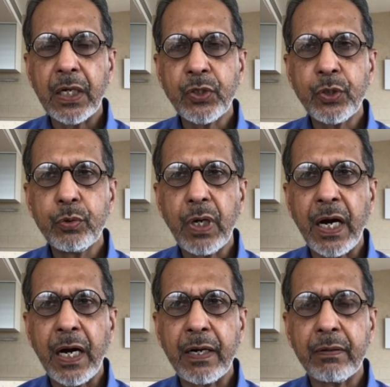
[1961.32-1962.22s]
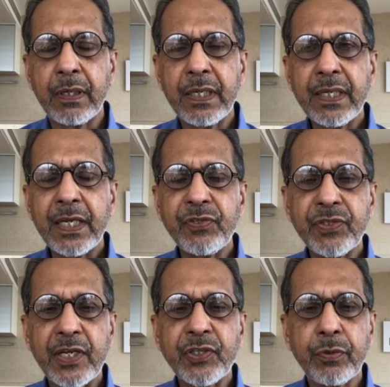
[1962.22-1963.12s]
to our
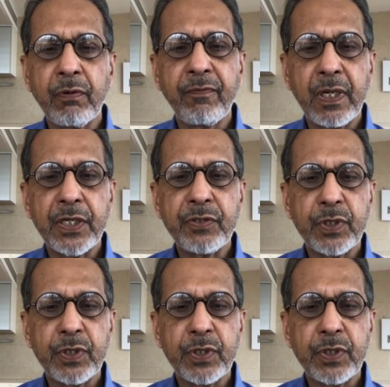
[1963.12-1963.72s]
ancestral village,